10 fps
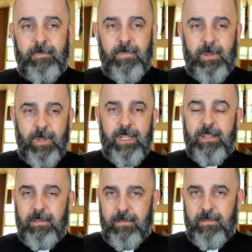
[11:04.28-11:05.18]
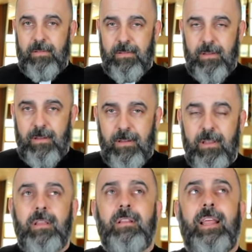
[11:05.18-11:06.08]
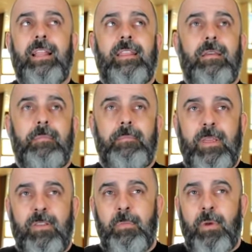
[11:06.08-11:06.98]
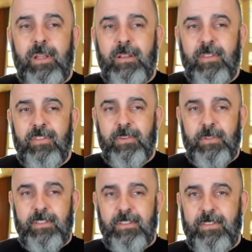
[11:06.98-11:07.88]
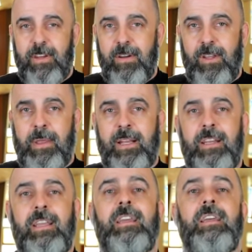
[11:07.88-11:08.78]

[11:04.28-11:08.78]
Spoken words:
That we can let them experience the fullness of their humanity.